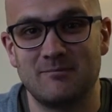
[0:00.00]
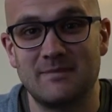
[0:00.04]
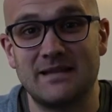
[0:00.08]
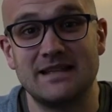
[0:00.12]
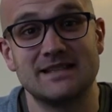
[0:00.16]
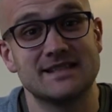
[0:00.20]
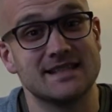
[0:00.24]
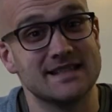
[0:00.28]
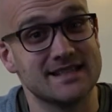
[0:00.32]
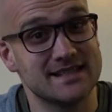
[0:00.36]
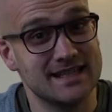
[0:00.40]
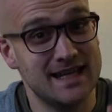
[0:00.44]

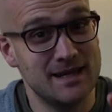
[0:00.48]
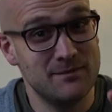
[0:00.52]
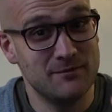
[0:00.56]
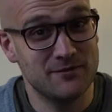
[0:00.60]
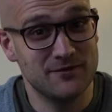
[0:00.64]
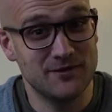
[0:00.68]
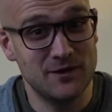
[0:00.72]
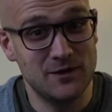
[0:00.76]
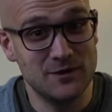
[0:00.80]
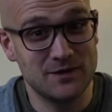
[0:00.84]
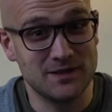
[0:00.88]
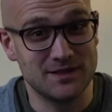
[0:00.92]
It's the same
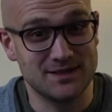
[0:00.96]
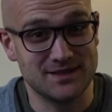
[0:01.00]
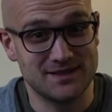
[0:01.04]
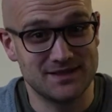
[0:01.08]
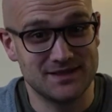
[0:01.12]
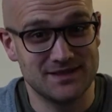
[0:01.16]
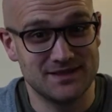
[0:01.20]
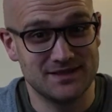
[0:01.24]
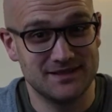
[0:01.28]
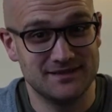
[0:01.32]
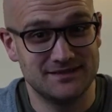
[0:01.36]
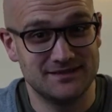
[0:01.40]

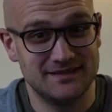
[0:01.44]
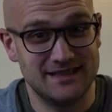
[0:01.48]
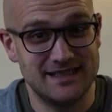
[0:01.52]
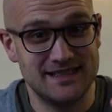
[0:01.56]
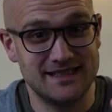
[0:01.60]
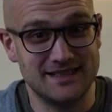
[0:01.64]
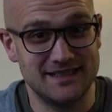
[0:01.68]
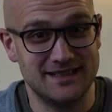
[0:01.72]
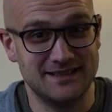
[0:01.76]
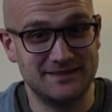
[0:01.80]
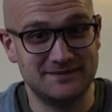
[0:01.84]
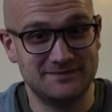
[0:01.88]
focus,
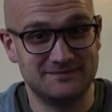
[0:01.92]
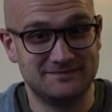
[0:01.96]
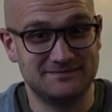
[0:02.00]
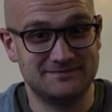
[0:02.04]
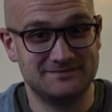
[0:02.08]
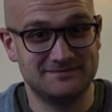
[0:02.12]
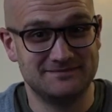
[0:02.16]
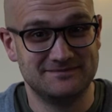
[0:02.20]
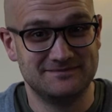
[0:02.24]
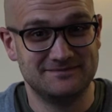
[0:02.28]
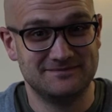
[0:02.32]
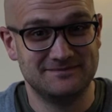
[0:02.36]
isn't it?
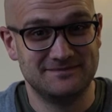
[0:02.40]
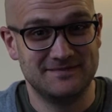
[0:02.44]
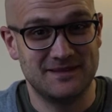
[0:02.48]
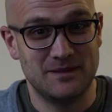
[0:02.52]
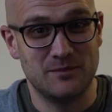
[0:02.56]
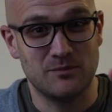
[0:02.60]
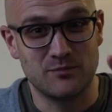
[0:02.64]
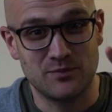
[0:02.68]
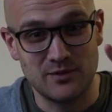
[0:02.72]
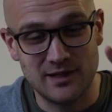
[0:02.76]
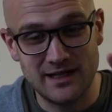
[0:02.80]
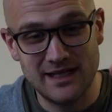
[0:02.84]

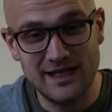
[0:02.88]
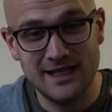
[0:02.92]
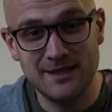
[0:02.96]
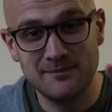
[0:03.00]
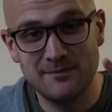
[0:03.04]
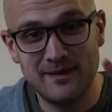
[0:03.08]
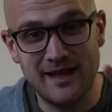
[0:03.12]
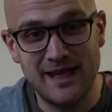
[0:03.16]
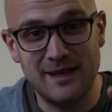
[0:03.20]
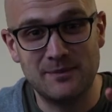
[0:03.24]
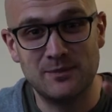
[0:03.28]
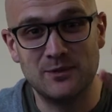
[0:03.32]
Bringing
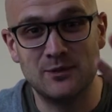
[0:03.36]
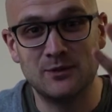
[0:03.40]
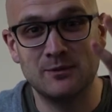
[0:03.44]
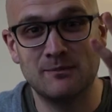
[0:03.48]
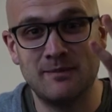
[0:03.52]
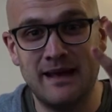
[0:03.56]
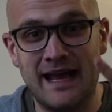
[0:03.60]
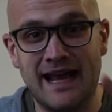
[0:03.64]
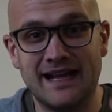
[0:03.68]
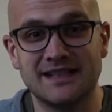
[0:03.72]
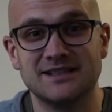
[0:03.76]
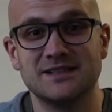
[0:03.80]
people
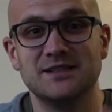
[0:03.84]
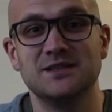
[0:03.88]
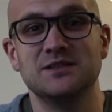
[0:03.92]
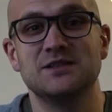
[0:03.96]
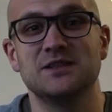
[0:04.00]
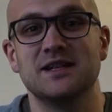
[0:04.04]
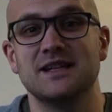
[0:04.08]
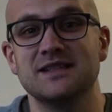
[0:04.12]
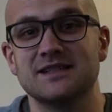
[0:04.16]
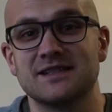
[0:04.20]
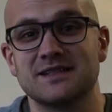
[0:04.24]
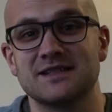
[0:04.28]
back to
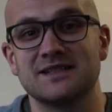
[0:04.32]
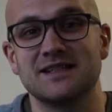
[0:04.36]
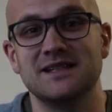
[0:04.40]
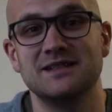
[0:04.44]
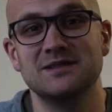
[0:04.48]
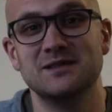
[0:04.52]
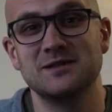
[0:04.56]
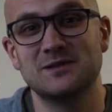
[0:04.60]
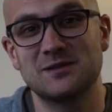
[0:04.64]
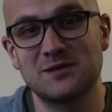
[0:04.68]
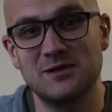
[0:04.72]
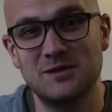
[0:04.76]
Jesus in
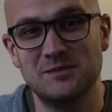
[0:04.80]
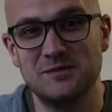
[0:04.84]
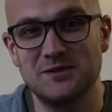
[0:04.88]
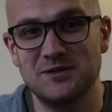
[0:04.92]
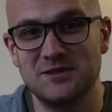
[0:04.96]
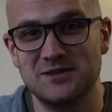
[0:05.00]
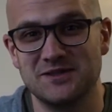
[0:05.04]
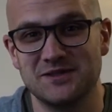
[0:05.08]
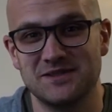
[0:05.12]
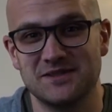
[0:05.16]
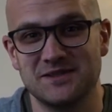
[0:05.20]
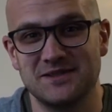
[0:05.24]
the
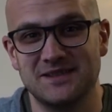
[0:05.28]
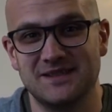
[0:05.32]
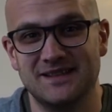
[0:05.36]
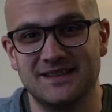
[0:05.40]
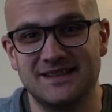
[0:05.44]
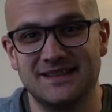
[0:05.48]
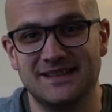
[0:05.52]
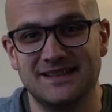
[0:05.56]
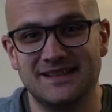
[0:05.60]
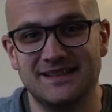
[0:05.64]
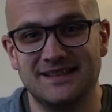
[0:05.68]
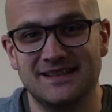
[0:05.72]
scriptures,
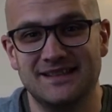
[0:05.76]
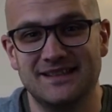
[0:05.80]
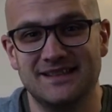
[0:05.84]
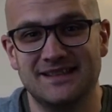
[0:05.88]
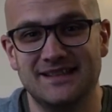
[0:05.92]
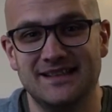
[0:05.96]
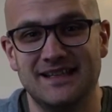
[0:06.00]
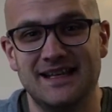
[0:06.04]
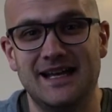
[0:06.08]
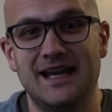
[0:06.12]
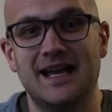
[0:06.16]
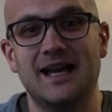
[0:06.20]

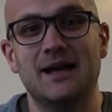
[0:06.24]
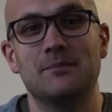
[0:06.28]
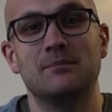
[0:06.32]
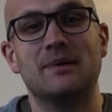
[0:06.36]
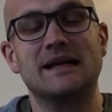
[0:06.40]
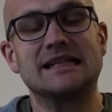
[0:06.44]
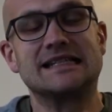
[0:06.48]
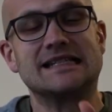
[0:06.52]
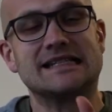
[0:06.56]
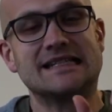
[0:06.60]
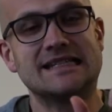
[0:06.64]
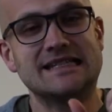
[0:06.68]

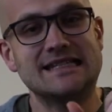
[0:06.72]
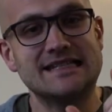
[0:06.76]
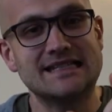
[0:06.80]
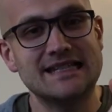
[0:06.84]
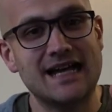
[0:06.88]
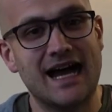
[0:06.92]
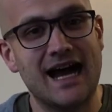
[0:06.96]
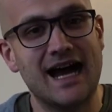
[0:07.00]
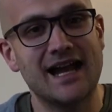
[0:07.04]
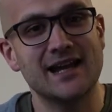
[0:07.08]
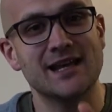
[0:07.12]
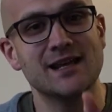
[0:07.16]
but
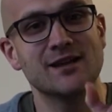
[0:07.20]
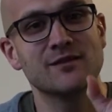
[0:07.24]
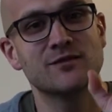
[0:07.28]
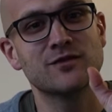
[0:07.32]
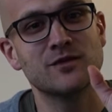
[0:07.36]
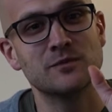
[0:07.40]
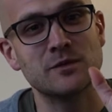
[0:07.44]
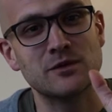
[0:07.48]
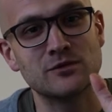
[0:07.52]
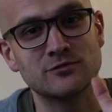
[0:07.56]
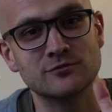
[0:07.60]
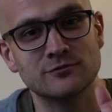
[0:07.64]
starting
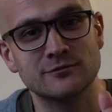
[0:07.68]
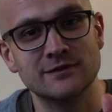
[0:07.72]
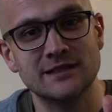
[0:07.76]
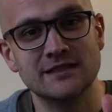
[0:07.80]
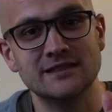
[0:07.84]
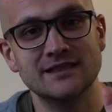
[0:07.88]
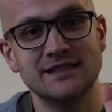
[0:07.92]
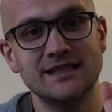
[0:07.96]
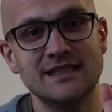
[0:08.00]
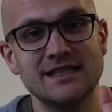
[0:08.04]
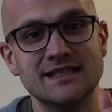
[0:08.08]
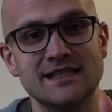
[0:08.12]
from a
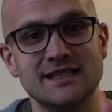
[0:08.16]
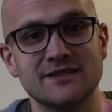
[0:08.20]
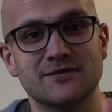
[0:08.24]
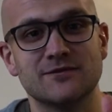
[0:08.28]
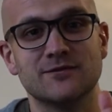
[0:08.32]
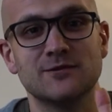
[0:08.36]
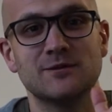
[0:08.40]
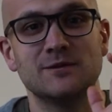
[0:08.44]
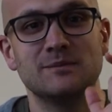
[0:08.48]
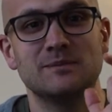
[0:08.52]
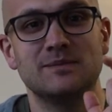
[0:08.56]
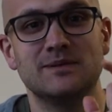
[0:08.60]
really
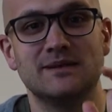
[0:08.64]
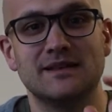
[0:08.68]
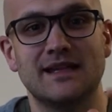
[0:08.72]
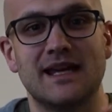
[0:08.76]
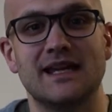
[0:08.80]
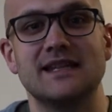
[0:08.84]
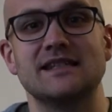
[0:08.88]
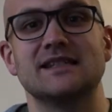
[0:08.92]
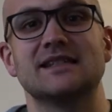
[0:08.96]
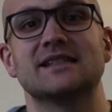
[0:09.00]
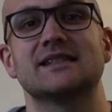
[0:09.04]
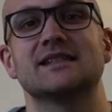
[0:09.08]
different
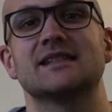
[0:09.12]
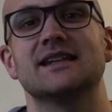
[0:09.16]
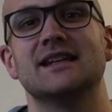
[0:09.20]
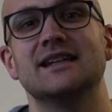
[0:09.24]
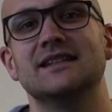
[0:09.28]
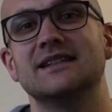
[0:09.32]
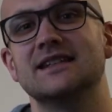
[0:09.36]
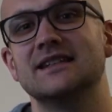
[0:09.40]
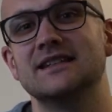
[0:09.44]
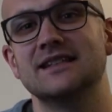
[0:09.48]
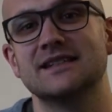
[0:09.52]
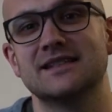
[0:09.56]
place
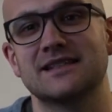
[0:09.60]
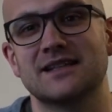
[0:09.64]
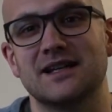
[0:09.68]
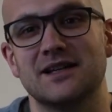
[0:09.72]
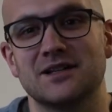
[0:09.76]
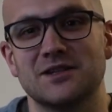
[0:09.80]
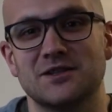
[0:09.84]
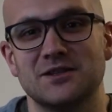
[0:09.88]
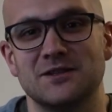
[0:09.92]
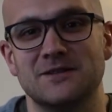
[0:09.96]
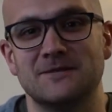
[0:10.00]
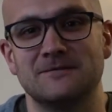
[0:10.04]
in the
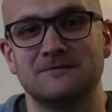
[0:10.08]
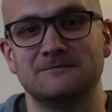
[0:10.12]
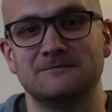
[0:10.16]
discussion.